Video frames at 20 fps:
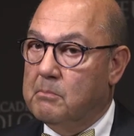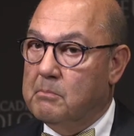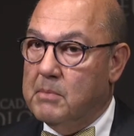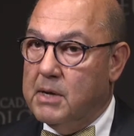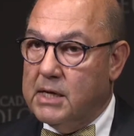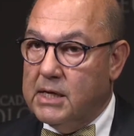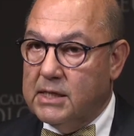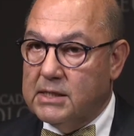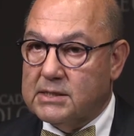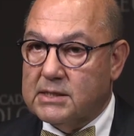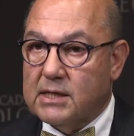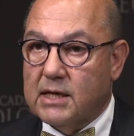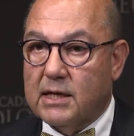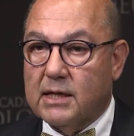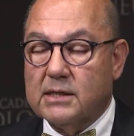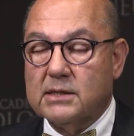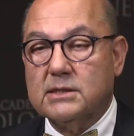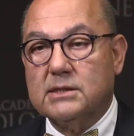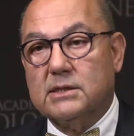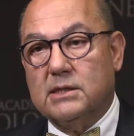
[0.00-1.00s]
Many
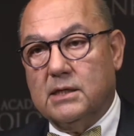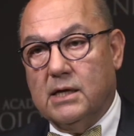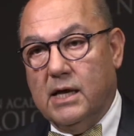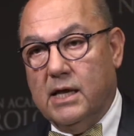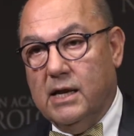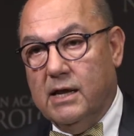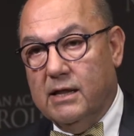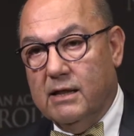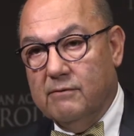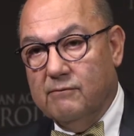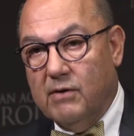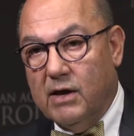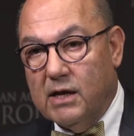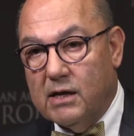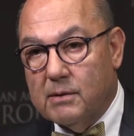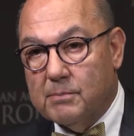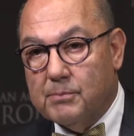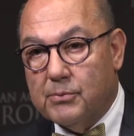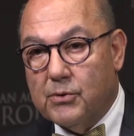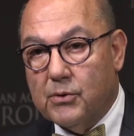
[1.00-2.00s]
cells, an
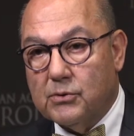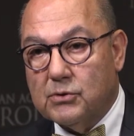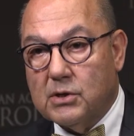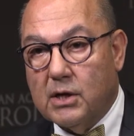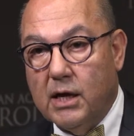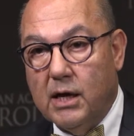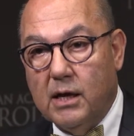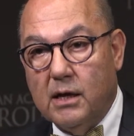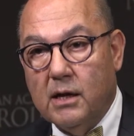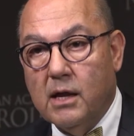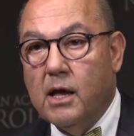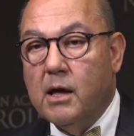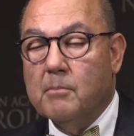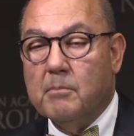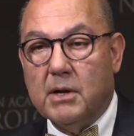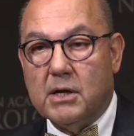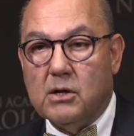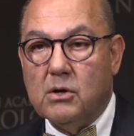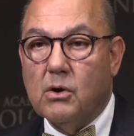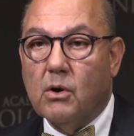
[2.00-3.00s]
elevated protein,
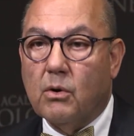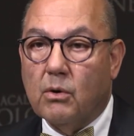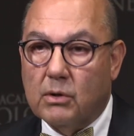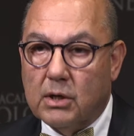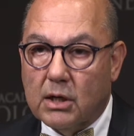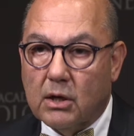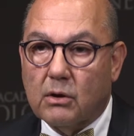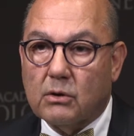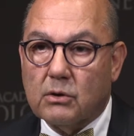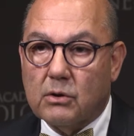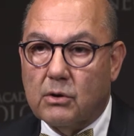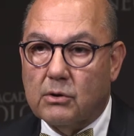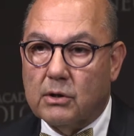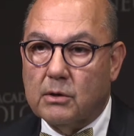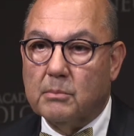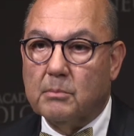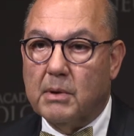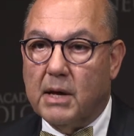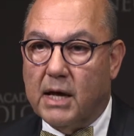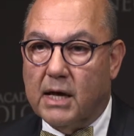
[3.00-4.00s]
but no
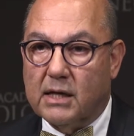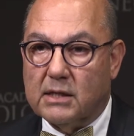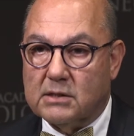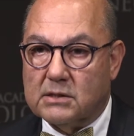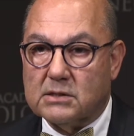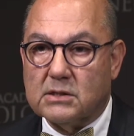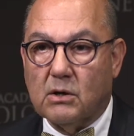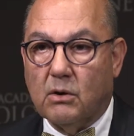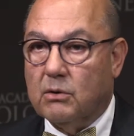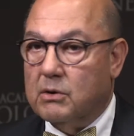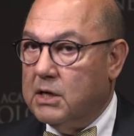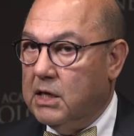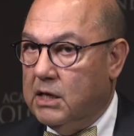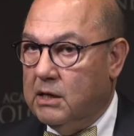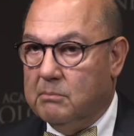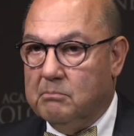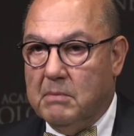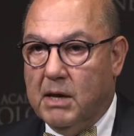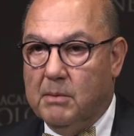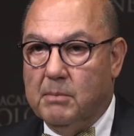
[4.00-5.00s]
oligoclonal bands. Only
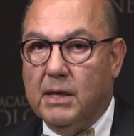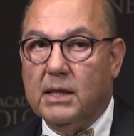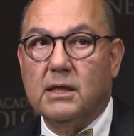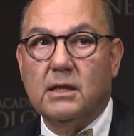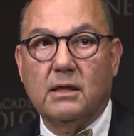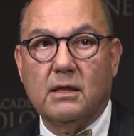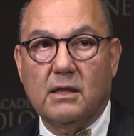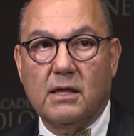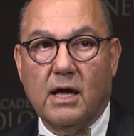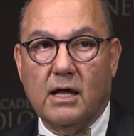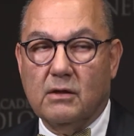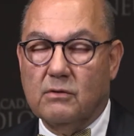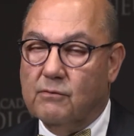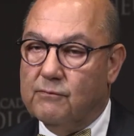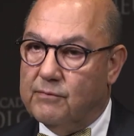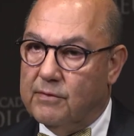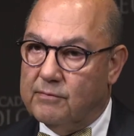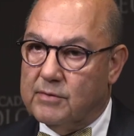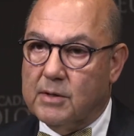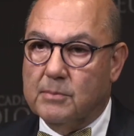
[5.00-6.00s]
in maybe ten
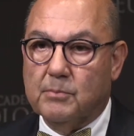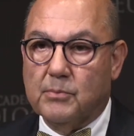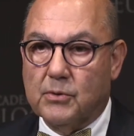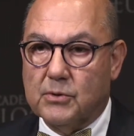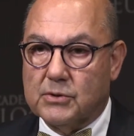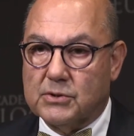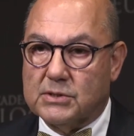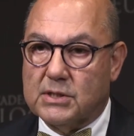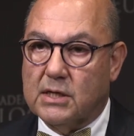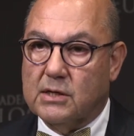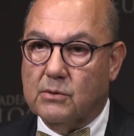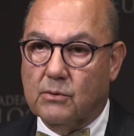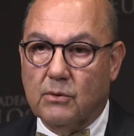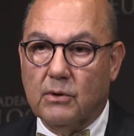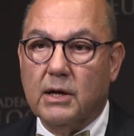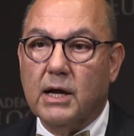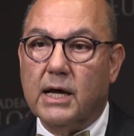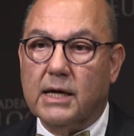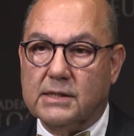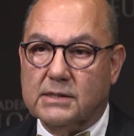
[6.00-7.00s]
to fifteen percent or
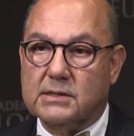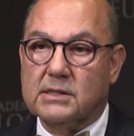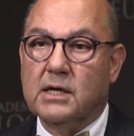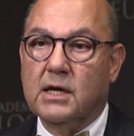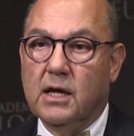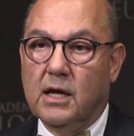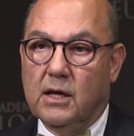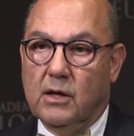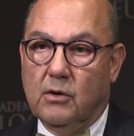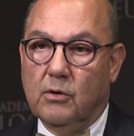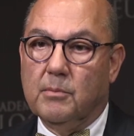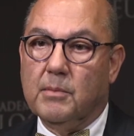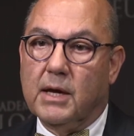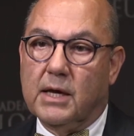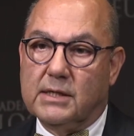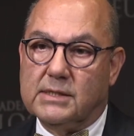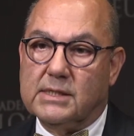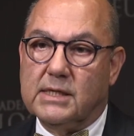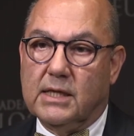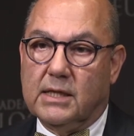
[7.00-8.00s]
less, you
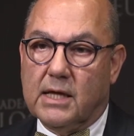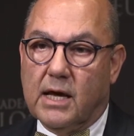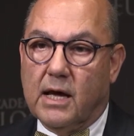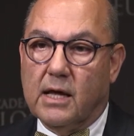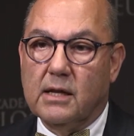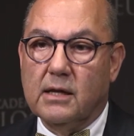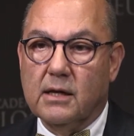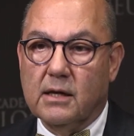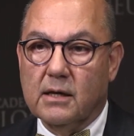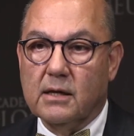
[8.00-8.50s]
may see that.